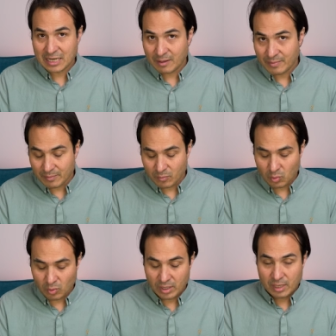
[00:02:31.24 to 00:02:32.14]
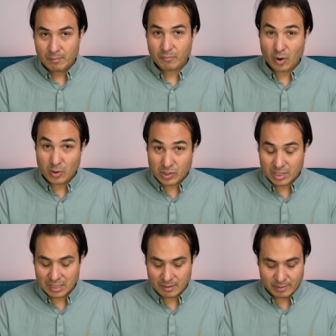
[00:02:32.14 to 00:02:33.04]
a little bit more
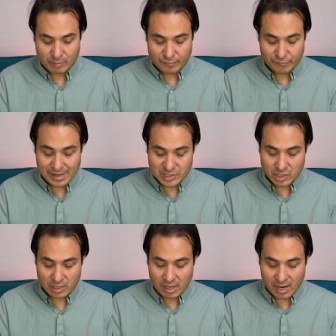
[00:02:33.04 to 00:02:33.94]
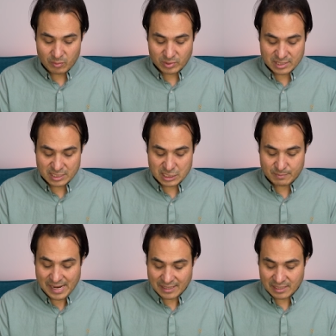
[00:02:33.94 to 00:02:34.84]
broken, a little bit more fragile. I would
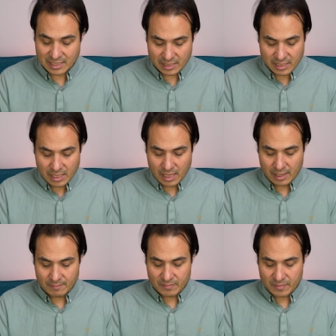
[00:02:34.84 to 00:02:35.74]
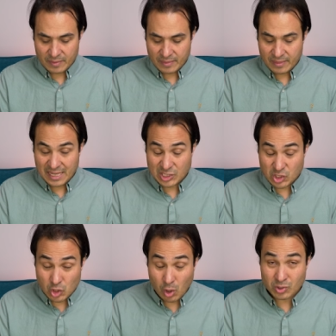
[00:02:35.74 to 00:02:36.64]
suspect that um, it's
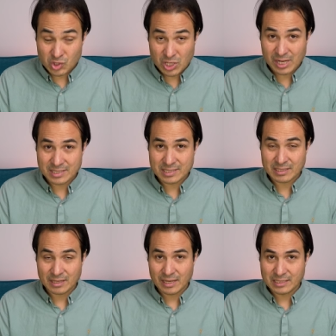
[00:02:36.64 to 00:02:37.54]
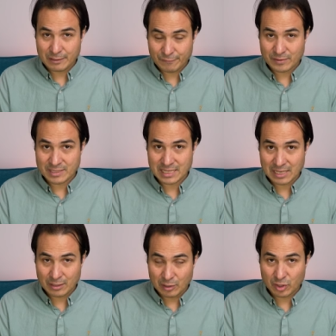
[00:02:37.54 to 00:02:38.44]
not just a difference
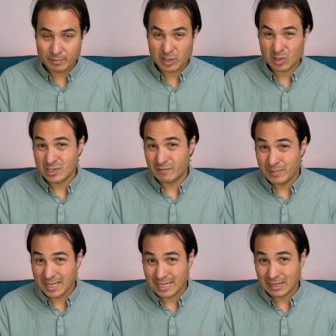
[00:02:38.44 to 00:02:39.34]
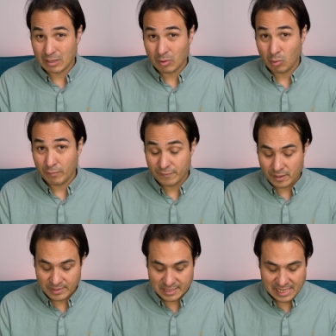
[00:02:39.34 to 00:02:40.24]
in the look because of picking or
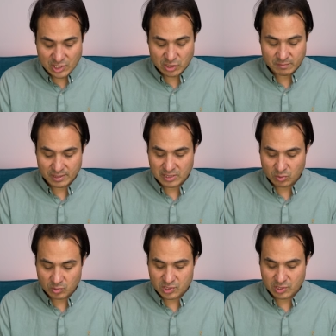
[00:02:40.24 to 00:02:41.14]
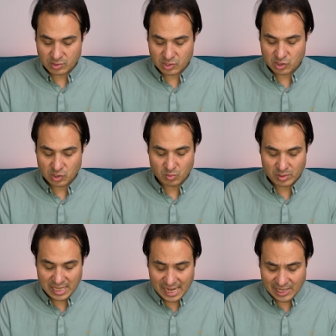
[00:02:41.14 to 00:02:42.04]
fermentation, but is also to do
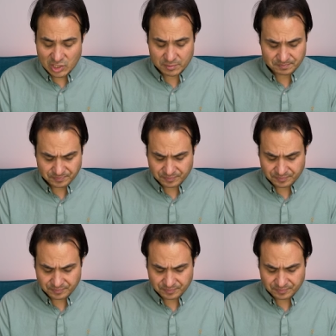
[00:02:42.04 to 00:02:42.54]
with age.